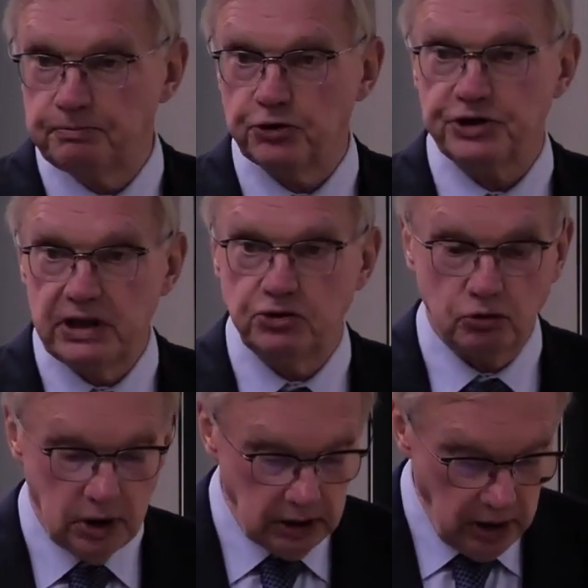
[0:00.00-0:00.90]

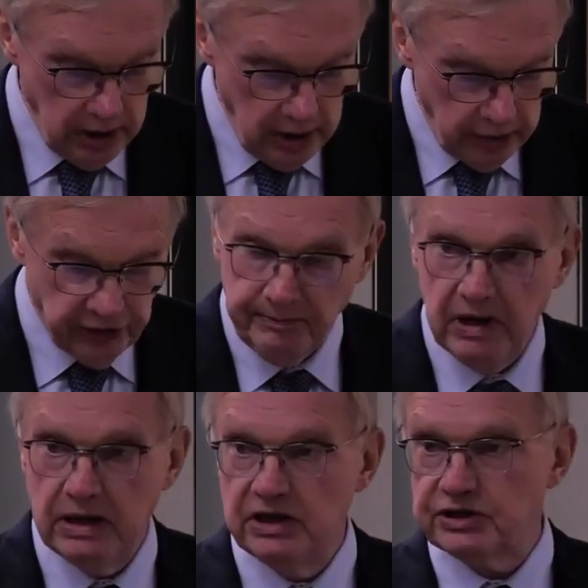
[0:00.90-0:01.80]
procedural
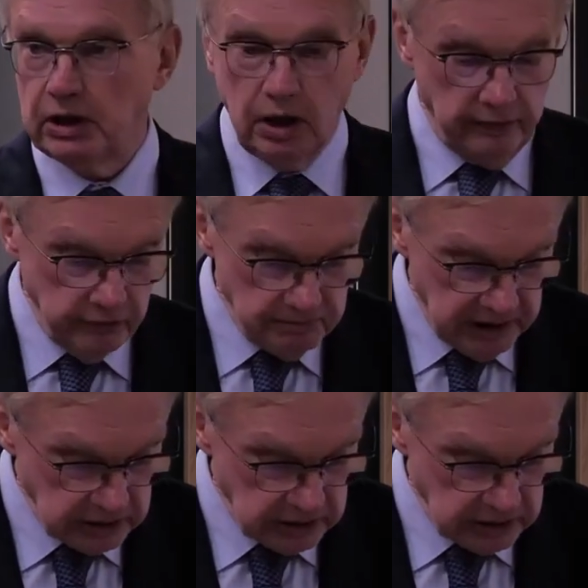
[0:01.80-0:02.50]
remedies, and I haven't